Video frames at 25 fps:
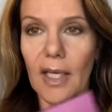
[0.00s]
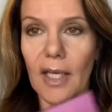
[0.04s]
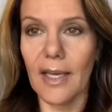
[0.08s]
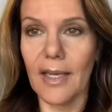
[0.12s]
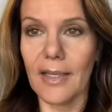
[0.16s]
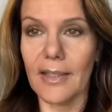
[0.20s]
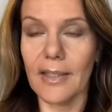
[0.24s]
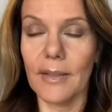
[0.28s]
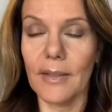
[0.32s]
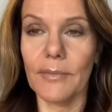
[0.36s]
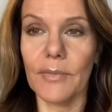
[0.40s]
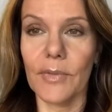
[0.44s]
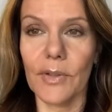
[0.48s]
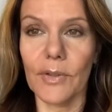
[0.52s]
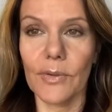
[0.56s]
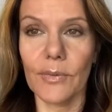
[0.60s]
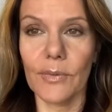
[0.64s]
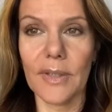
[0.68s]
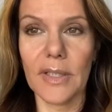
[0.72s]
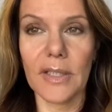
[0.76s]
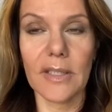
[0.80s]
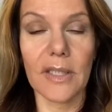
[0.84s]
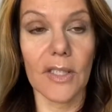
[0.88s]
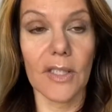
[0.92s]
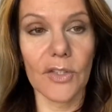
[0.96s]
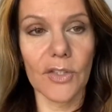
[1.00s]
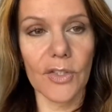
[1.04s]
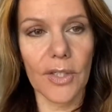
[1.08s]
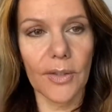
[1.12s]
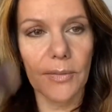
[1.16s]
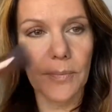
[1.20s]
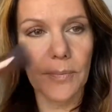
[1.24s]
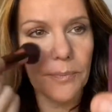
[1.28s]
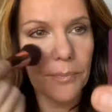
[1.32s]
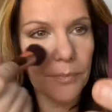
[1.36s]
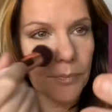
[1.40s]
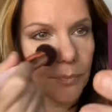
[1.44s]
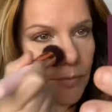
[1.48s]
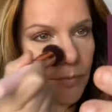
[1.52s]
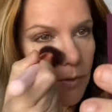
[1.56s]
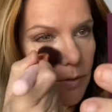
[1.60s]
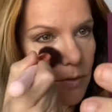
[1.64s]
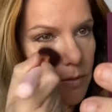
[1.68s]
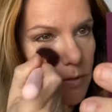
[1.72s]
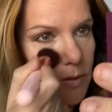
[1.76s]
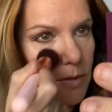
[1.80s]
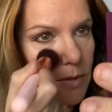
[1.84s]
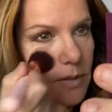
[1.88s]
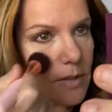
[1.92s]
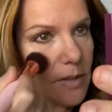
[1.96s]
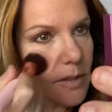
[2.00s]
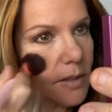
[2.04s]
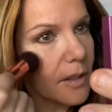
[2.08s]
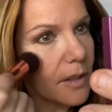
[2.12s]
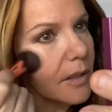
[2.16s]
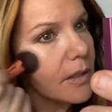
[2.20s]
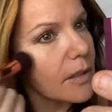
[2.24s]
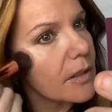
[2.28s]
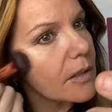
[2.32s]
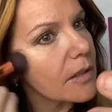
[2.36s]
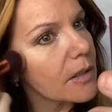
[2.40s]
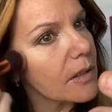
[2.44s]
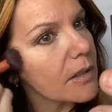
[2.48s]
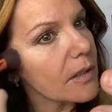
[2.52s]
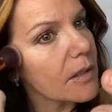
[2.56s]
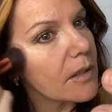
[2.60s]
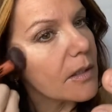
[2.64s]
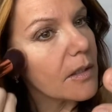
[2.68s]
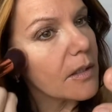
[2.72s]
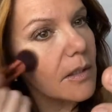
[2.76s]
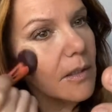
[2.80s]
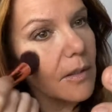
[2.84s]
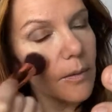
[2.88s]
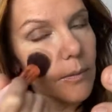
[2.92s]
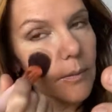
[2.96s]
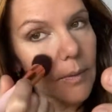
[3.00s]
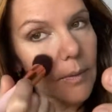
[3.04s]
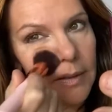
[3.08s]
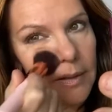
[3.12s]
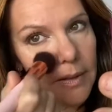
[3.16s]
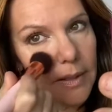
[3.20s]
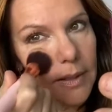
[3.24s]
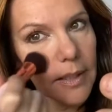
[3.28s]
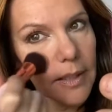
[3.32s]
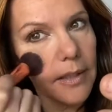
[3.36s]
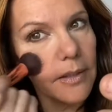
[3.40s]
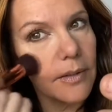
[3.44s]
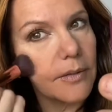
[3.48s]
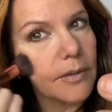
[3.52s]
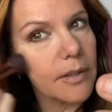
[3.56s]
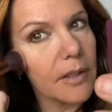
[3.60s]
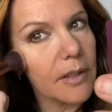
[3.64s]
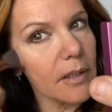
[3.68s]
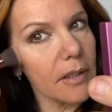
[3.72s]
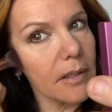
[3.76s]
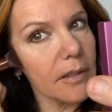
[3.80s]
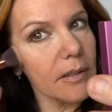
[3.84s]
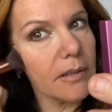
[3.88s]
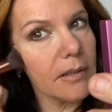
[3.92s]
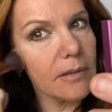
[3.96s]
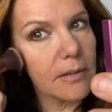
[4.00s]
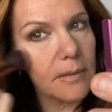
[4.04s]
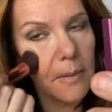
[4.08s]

and I'm going to retouch it just to see around the area